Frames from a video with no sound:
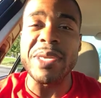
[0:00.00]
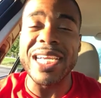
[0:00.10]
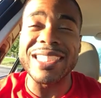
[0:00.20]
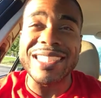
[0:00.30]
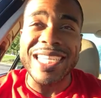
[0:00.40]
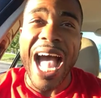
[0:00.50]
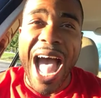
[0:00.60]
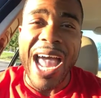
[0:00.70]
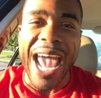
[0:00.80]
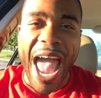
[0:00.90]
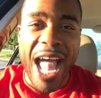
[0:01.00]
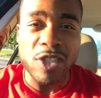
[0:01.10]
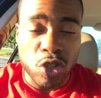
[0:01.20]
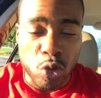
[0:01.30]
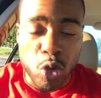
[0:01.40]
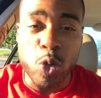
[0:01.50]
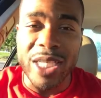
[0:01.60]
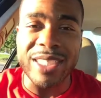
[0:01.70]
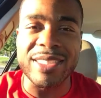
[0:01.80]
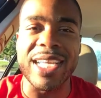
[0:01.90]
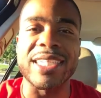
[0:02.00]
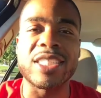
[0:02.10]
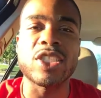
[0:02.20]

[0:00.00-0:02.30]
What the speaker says: because God has to do these things.